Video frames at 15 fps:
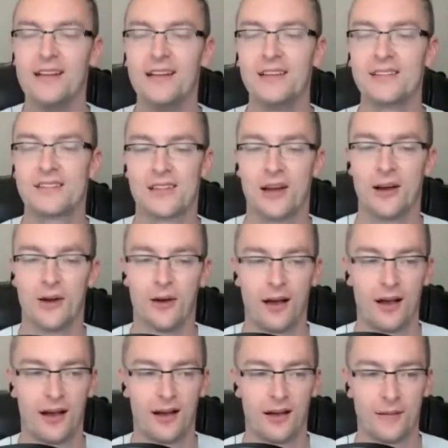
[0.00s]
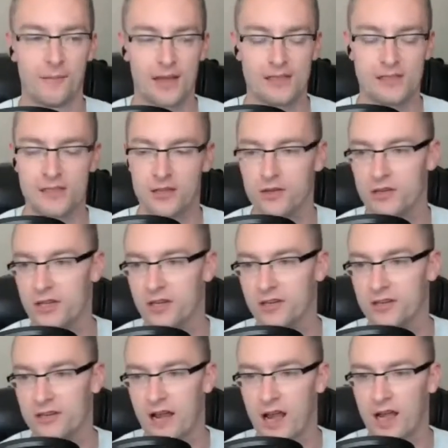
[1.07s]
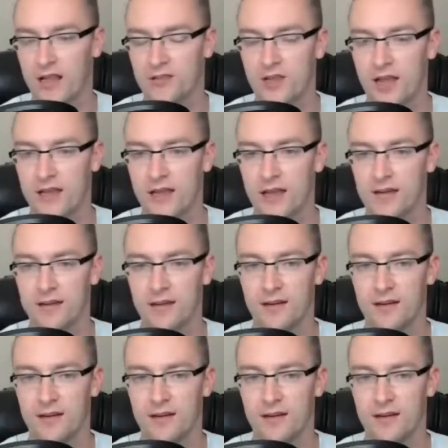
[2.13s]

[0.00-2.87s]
So my senior year in college, I got